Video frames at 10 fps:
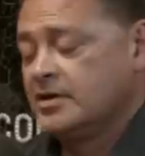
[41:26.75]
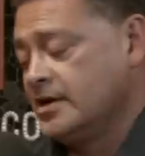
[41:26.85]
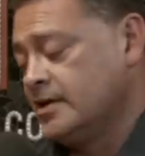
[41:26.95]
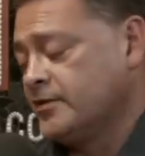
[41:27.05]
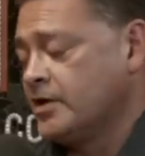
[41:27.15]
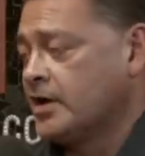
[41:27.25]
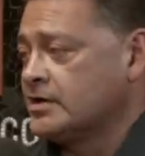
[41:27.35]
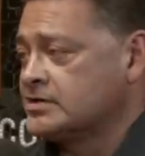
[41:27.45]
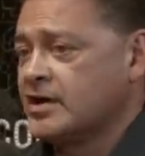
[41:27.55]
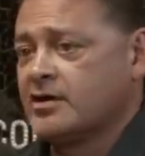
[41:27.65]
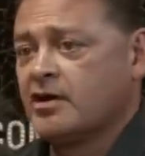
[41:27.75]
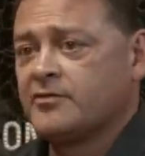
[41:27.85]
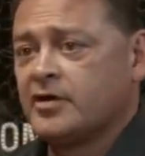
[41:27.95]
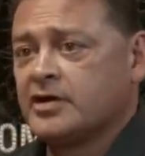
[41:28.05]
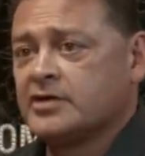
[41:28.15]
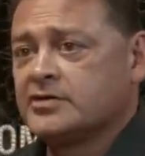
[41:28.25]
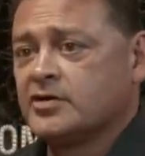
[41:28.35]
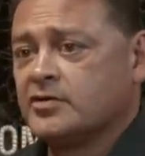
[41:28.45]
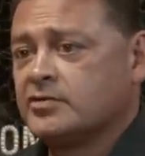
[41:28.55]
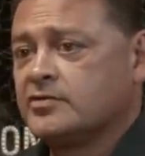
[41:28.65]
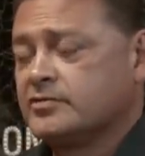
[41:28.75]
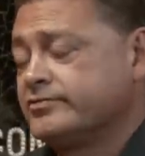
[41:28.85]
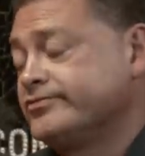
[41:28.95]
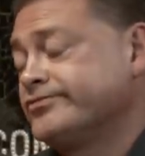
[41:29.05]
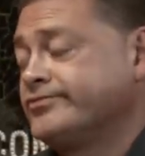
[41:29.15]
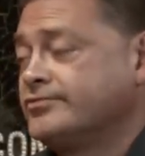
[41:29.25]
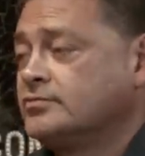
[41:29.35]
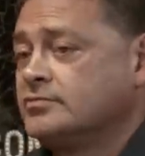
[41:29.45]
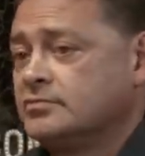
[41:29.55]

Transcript: and if they're not going to sign off on it, so. Are we still